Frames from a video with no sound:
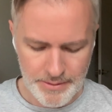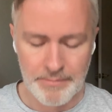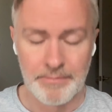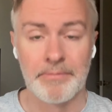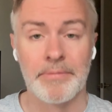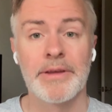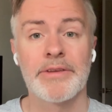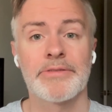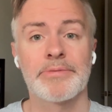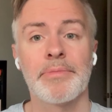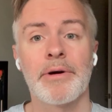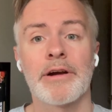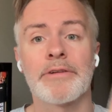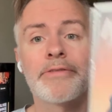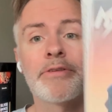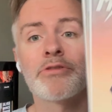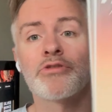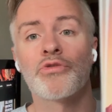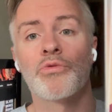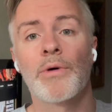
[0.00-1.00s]
Miss
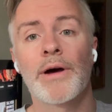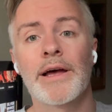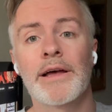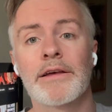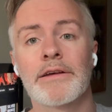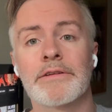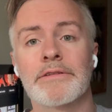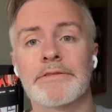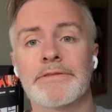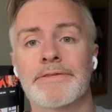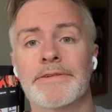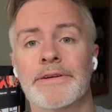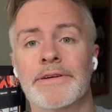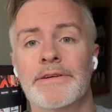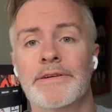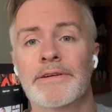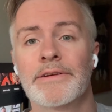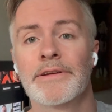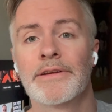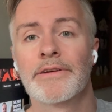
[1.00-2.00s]
Marvel 12,
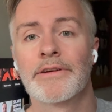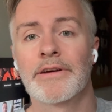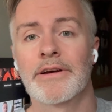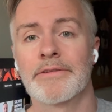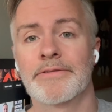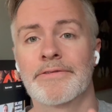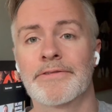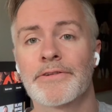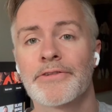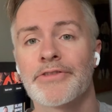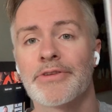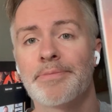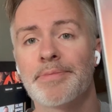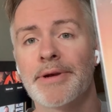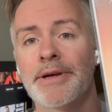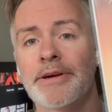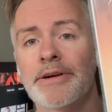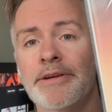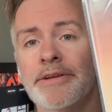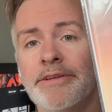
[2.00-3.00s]
a first
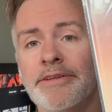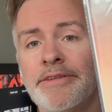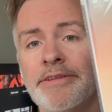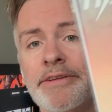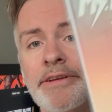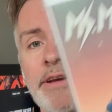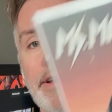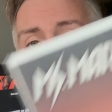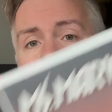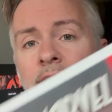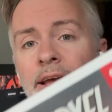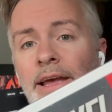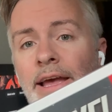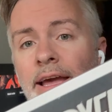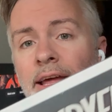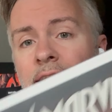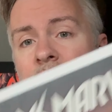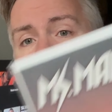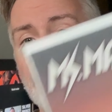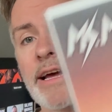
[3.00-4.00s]
appearance,
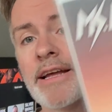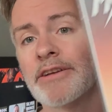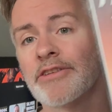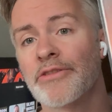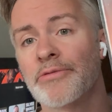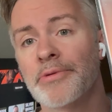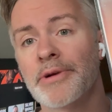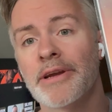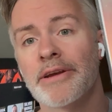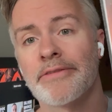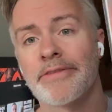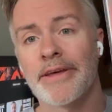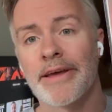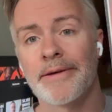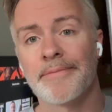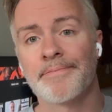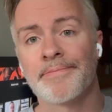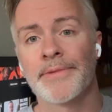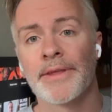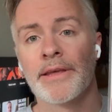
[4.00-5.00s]
and I got three of
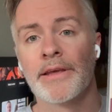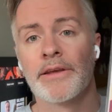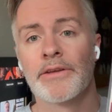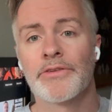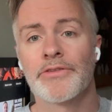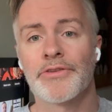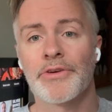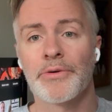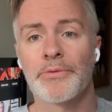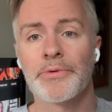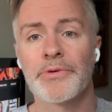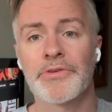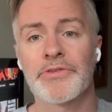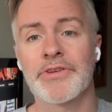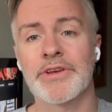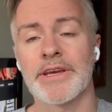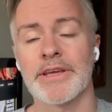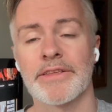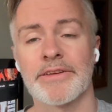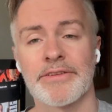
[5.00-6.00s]
them. So we'll
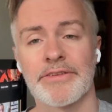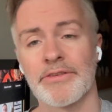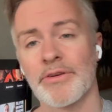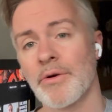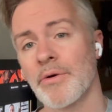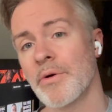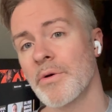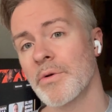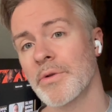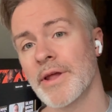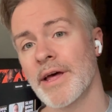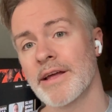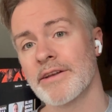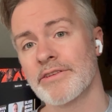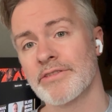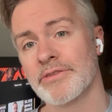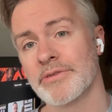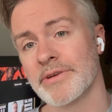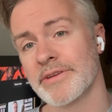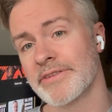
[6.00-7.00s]
see. This is I'll hold on
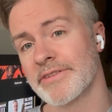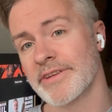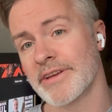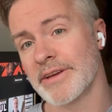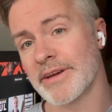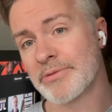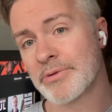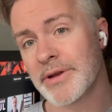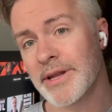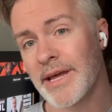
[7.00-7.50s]
to and see what